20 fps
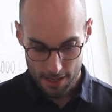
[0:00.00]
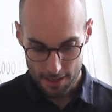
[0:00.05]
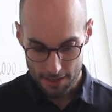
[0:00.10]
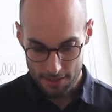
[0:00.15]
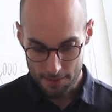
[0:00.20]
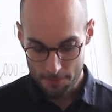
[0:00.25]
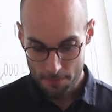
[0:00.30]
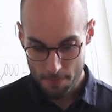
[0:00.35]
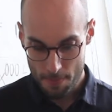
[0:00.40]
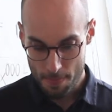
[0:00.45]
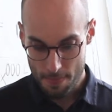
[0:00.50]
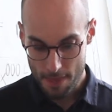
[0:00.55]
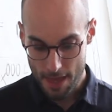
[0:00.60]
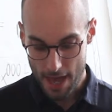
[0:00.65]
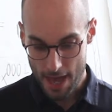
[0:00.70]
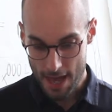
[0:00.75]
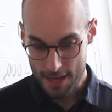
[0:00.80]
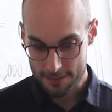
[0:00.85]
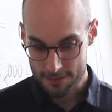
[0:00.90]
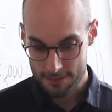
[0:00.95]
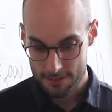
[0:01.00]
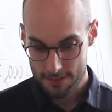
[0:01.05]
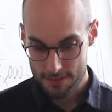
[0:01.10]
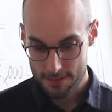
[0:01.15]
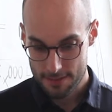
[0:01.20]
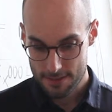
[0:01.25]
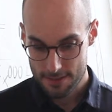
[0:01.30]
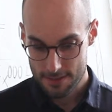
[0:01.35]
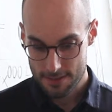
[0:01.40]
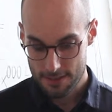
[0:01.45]

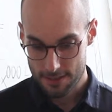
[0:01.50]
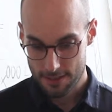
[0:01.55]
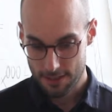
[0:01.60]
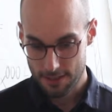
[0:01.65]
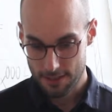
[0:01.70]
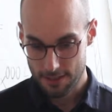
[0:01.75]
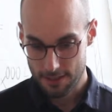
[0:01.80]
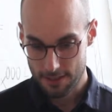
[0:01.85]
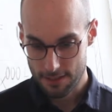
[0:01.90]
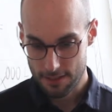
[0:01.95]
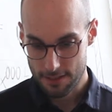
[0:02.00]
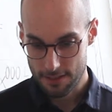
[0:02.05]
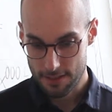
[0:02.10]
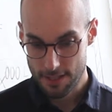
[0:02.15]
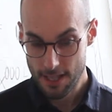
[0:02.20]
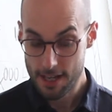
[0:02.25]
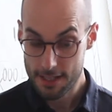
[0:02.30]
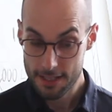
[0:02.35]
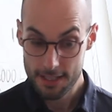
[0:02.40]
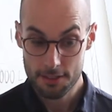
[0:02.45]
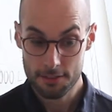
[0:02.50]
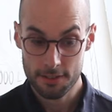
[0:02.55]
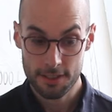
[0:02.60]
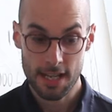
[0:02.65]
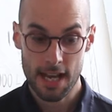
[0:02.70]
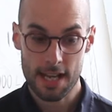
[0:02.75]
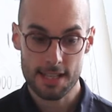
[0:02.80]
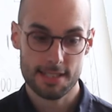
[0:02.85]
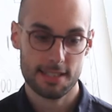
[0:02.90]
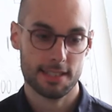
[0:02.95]
Here
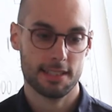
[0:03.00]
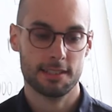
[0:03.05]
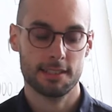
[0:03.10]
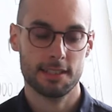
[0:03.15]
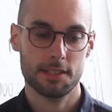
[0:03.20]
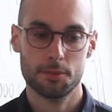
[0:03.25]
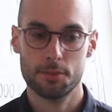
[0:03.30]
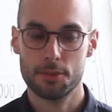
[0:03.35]
in Iceland,